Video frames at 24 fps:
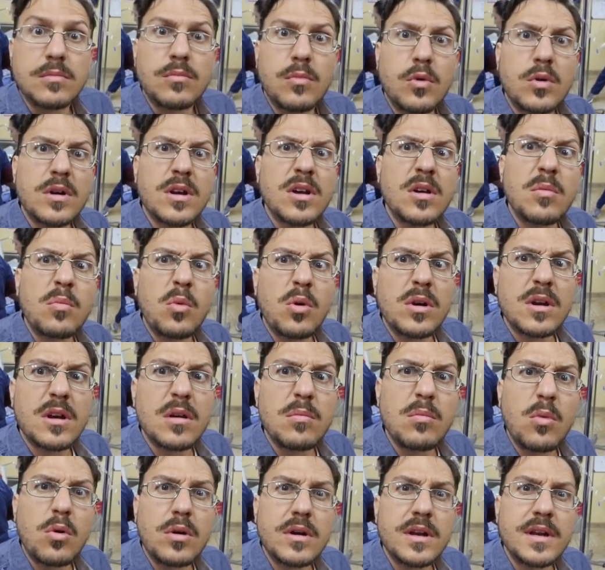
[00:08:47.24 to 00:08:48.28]
morning, good morning,
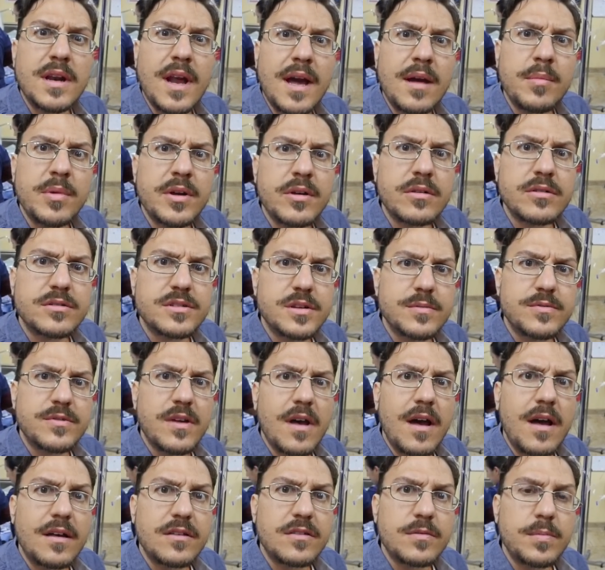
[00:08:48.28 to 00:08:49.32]
good morning. I'm here in
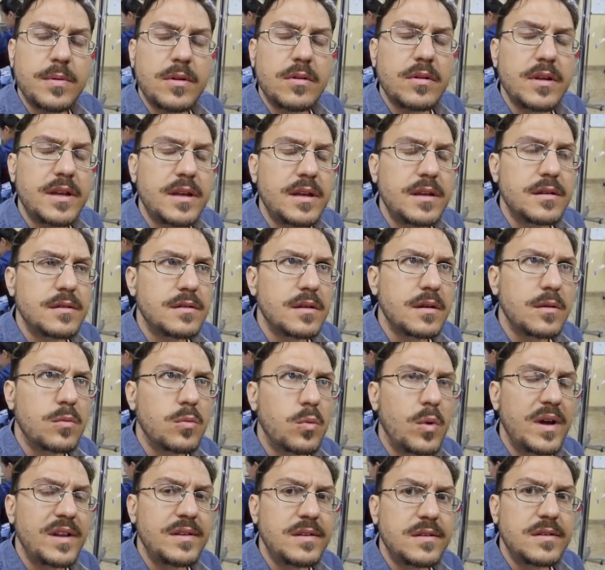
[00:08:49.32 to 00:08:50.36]
Chipsa Hospital. It is a
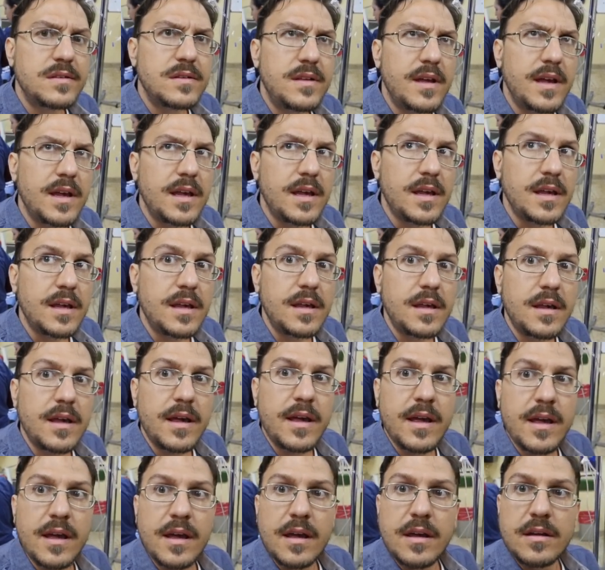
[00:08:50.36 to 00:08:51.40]
Wednesday,
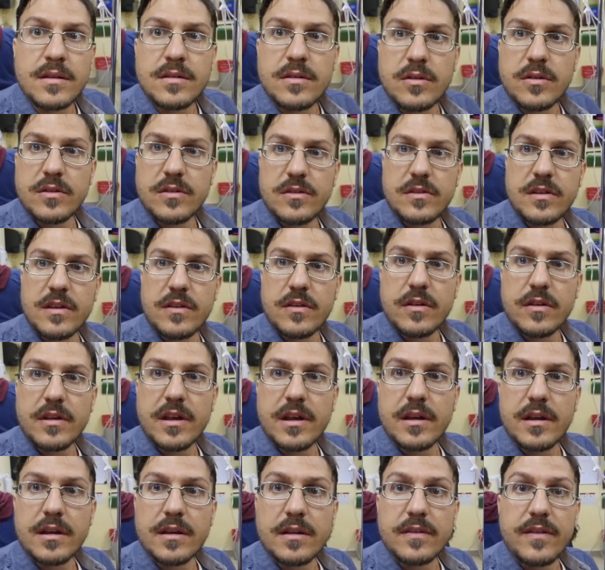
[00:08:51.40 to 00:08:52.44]
and you can see they're
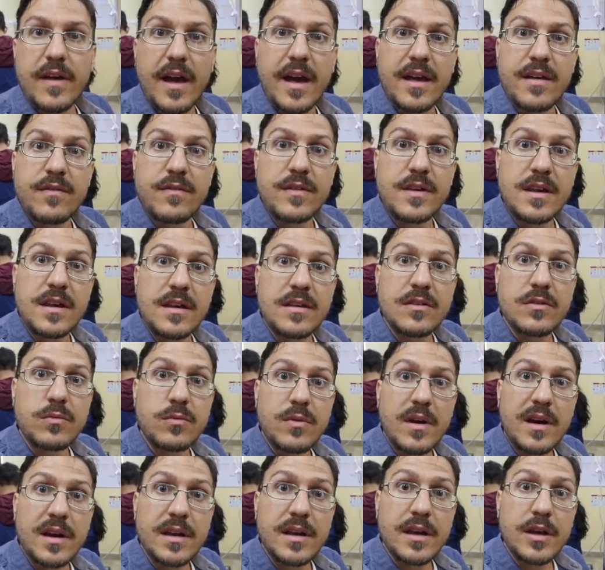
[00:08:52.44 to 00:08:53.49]
getting the IVs
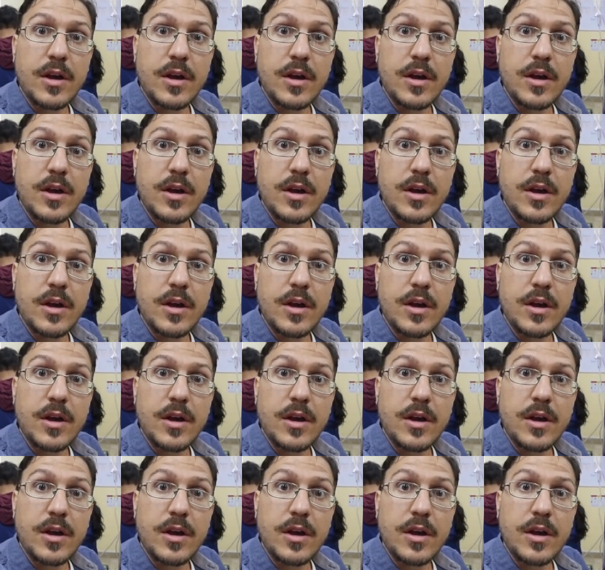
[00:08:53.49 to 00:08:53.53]
ready to